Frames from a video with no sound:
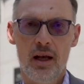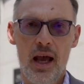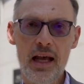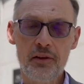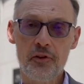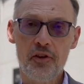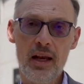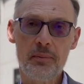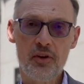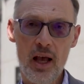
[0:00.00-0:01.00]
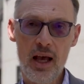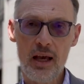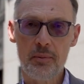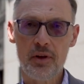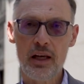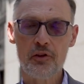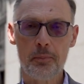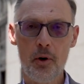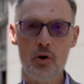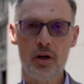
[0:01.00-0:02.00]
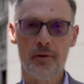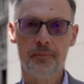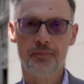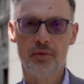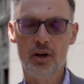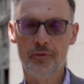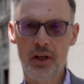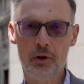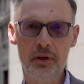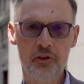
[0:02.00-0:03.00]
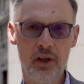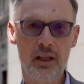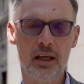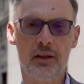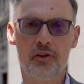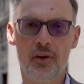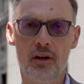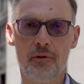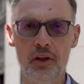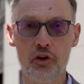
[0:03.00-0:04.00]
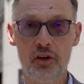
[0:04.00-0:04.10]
At the same time, they spoke of their resilience and of their